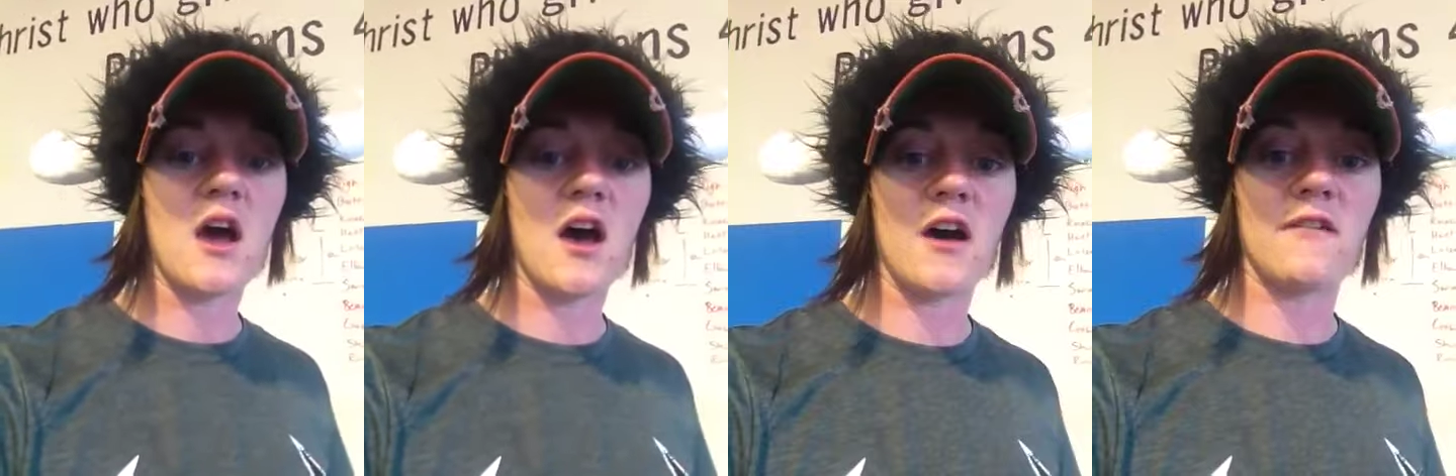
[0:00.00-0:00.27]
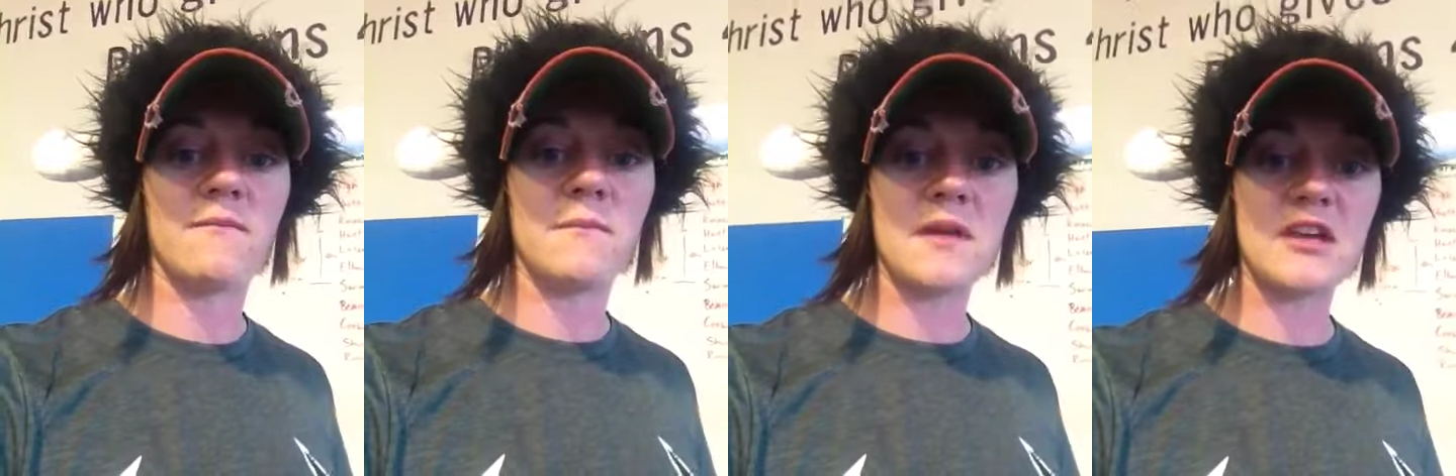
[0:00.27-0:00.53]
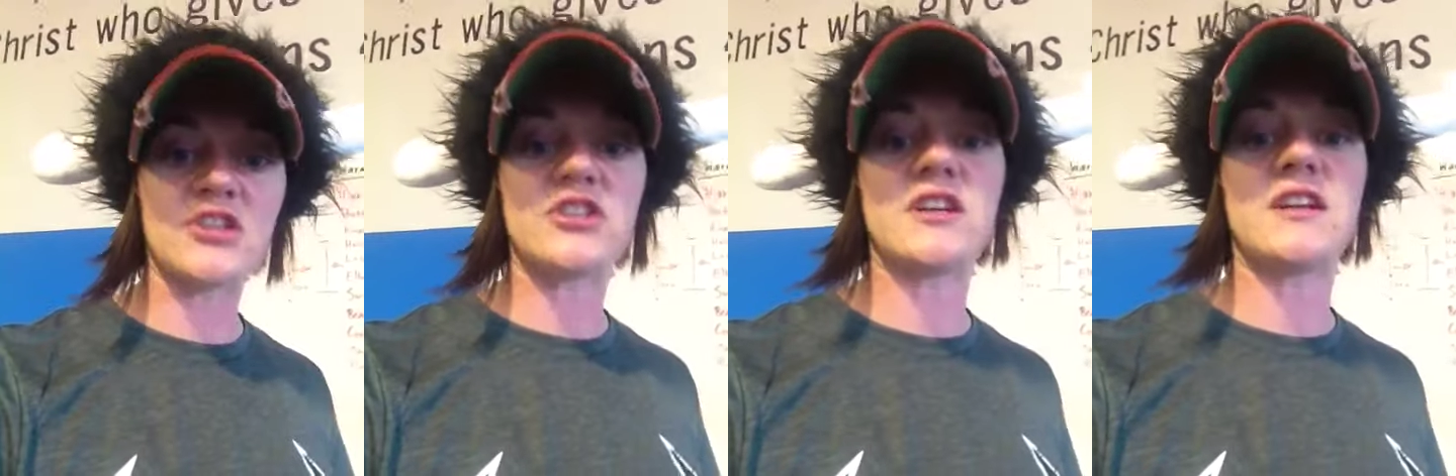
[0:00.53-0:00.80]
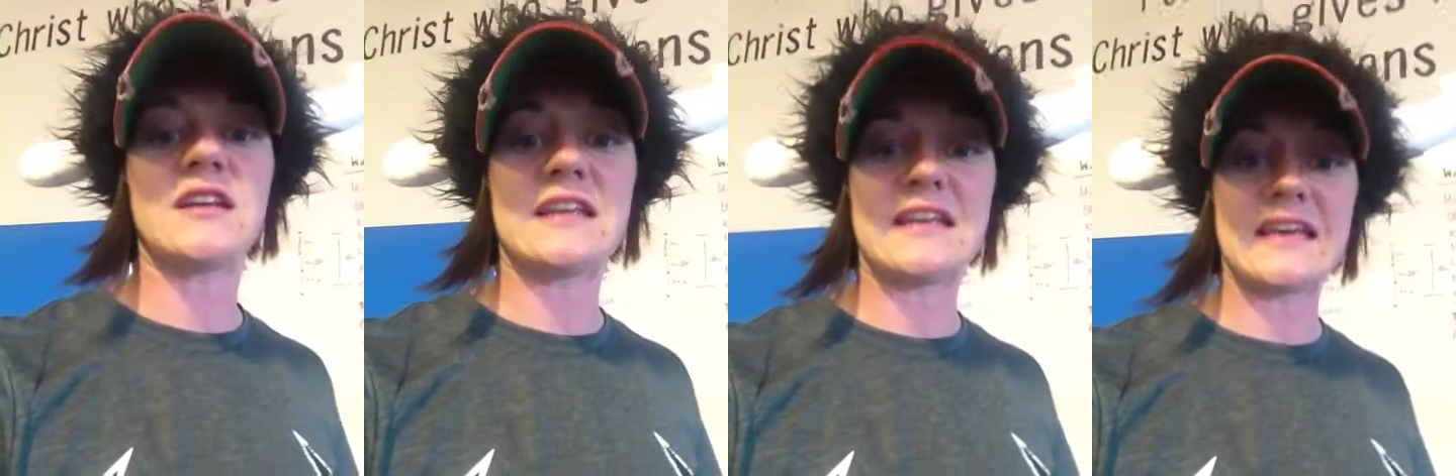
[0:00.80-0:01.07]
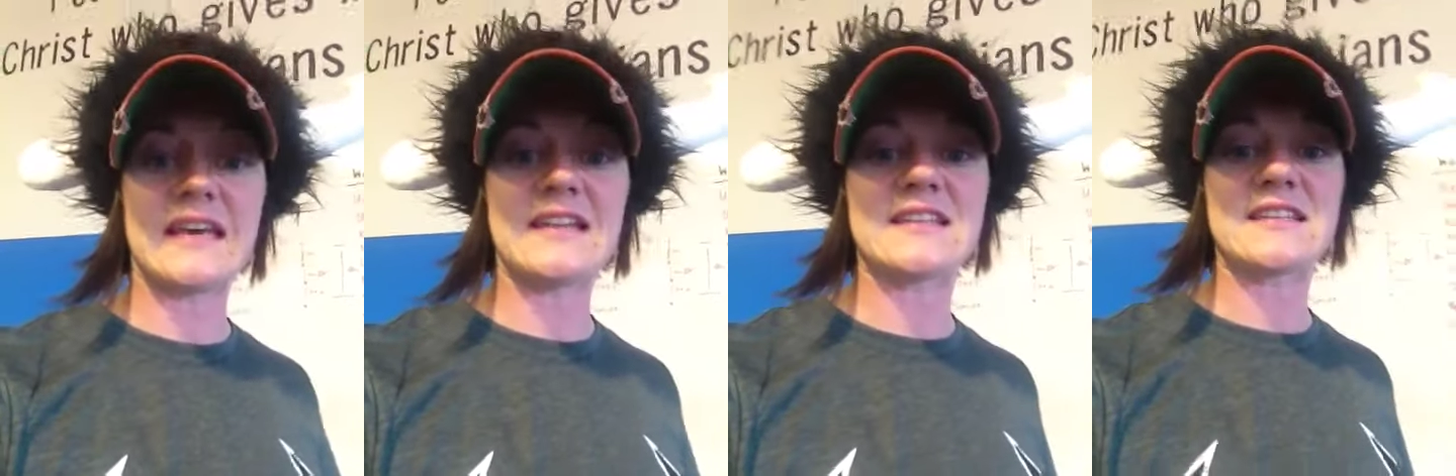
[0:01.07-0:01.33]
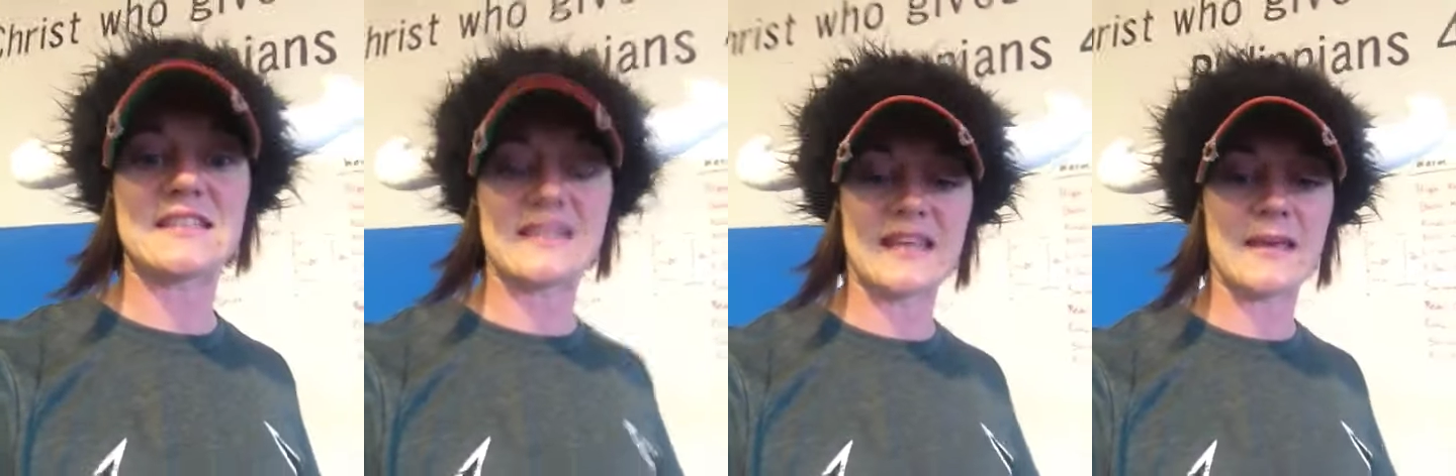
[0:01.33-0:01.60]
of Mission Get
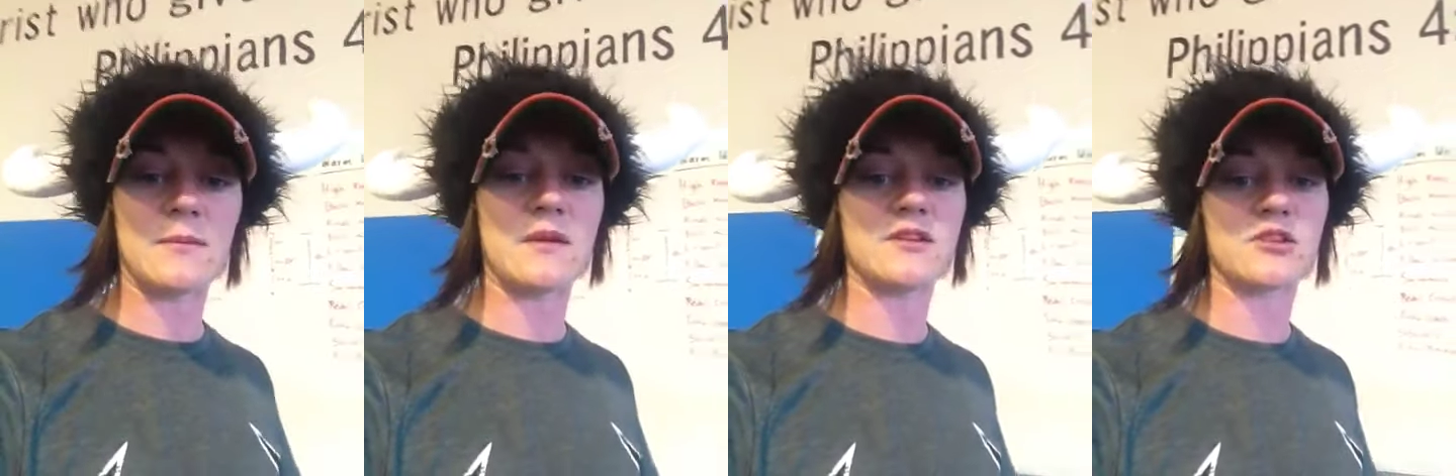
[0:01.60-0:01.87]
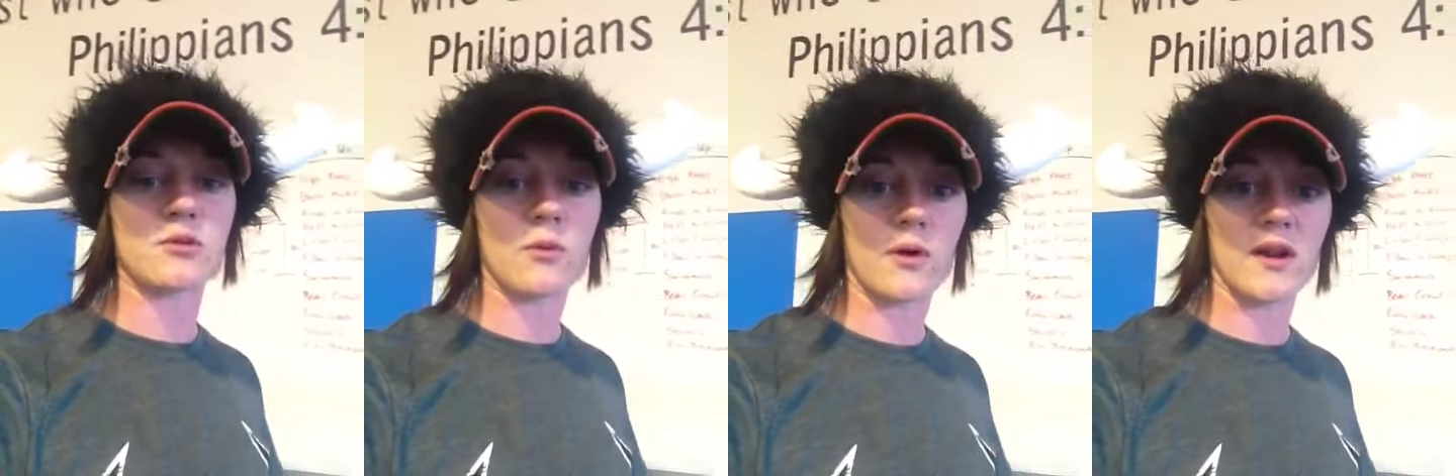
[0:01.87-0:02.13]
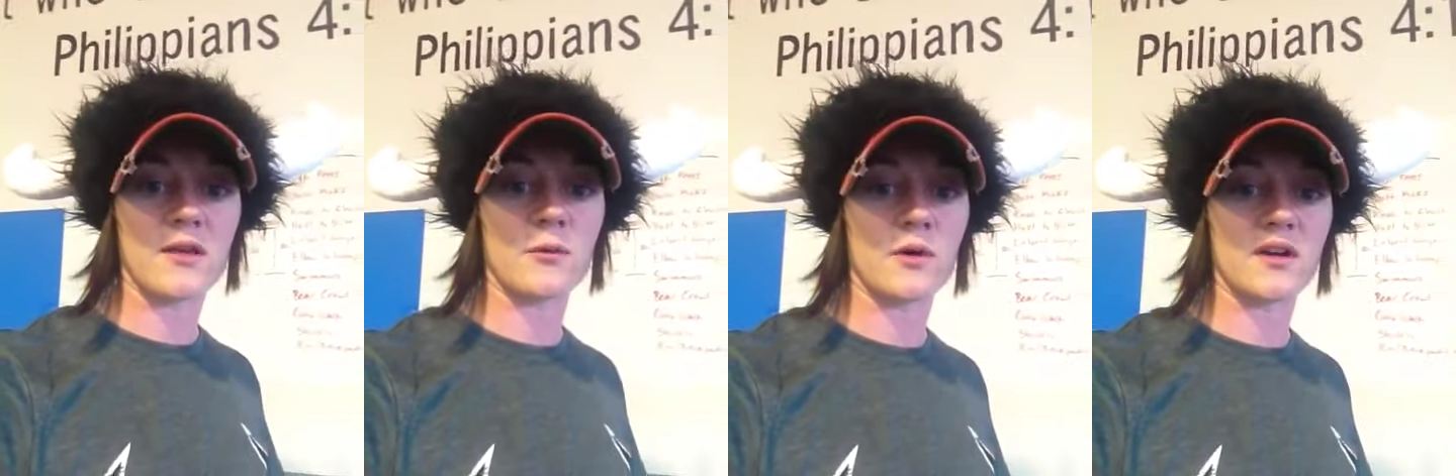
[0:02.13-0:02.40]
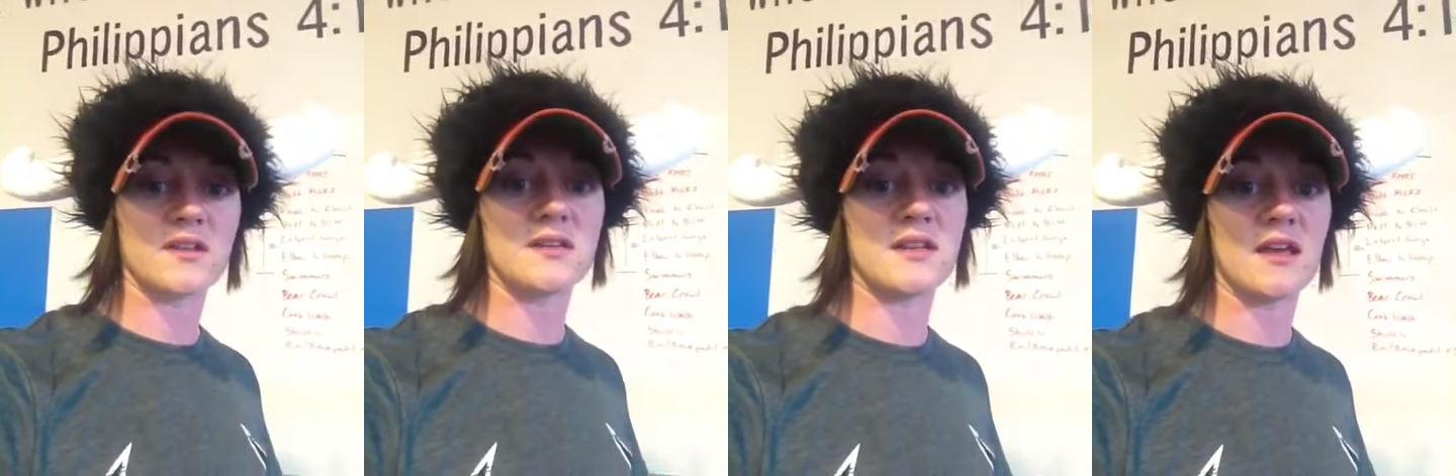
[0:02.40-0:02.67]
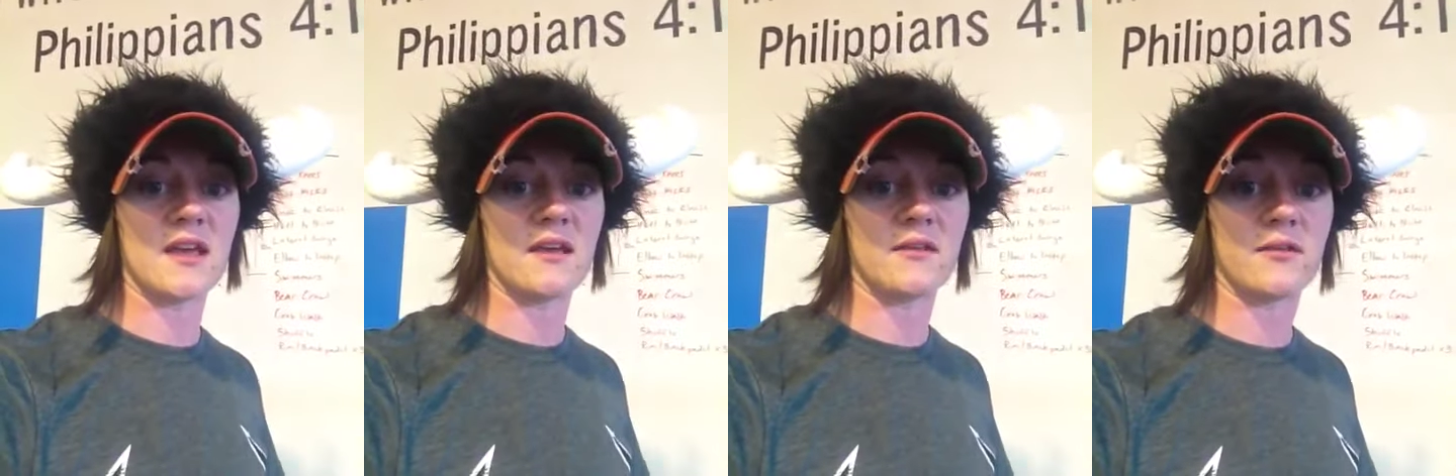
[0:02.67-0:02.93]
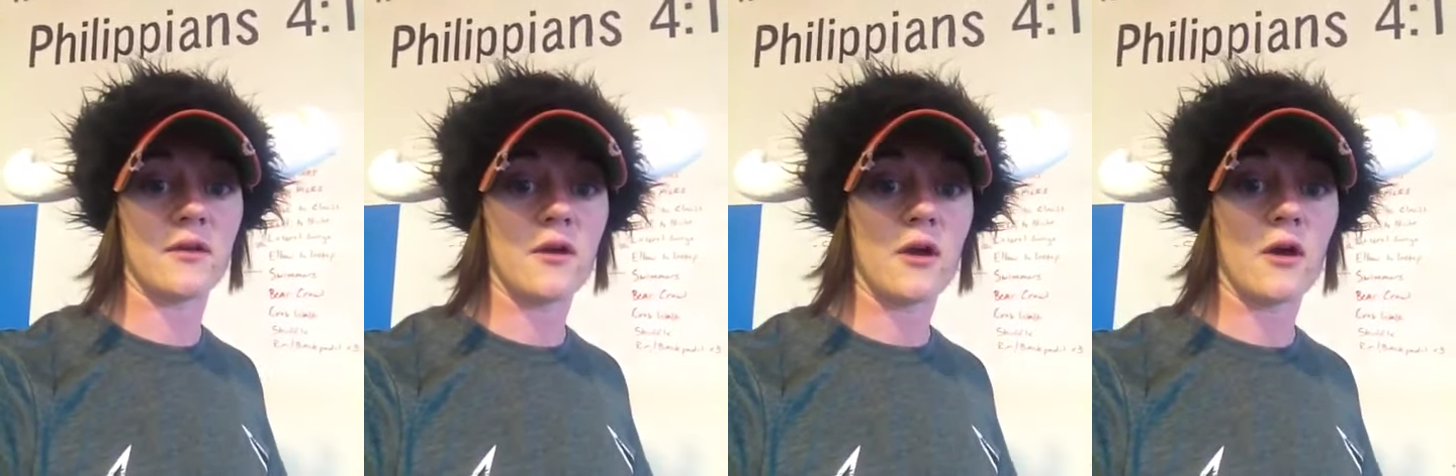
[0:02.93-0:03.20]
Slim in 21
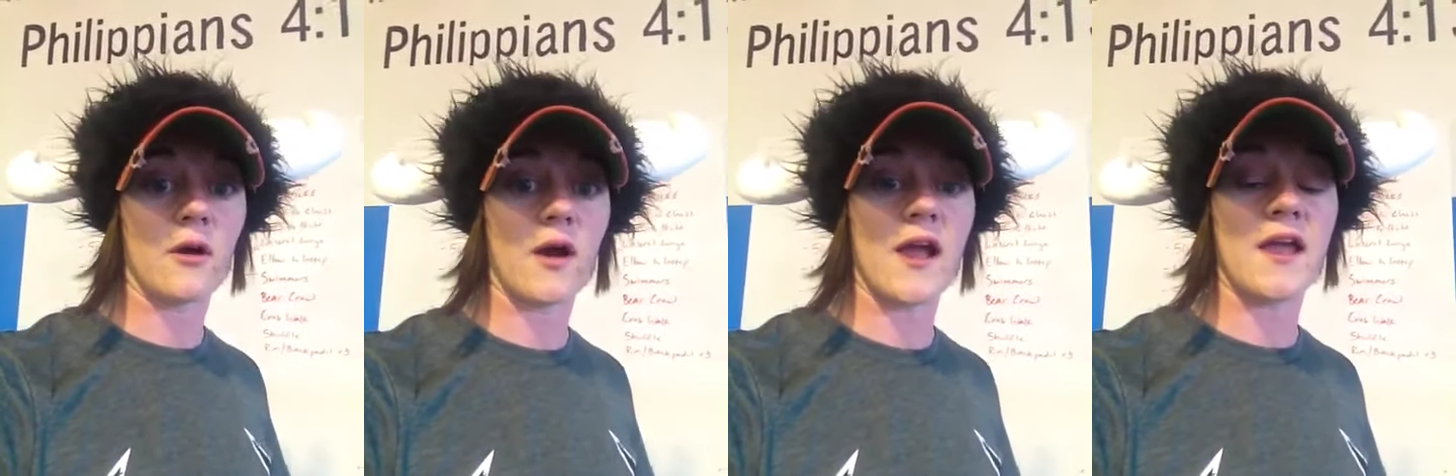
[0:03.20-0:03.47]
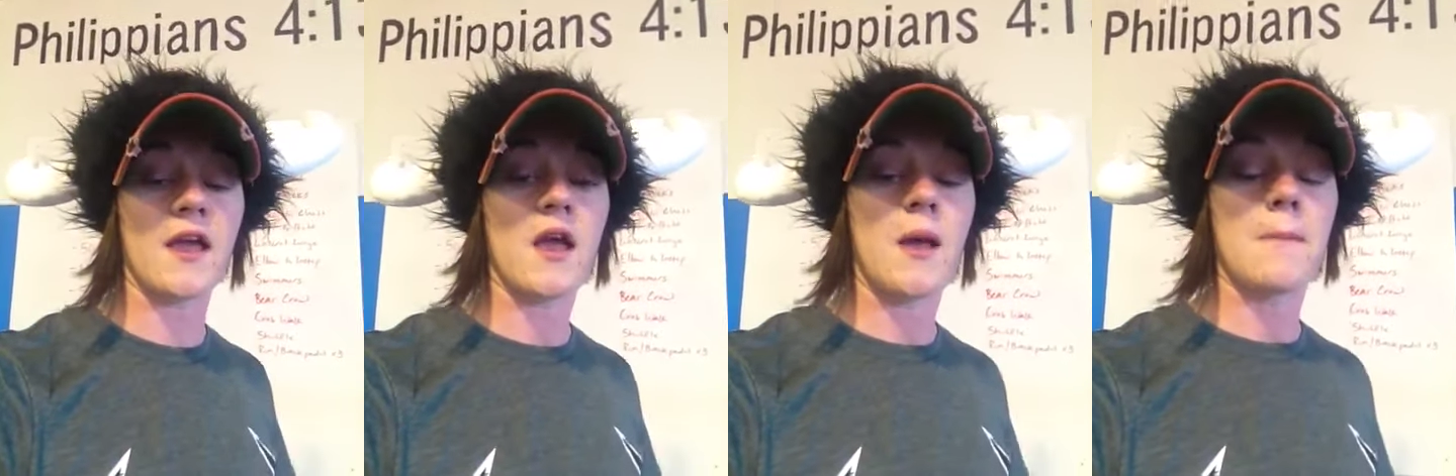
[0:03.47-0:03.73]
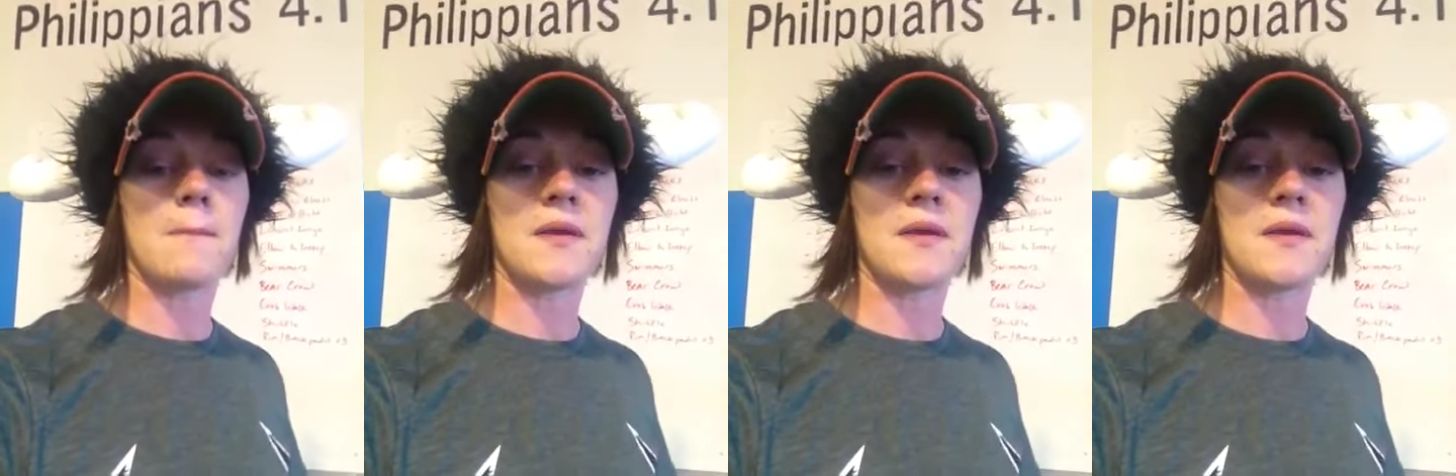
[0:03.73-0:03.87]
days, all right?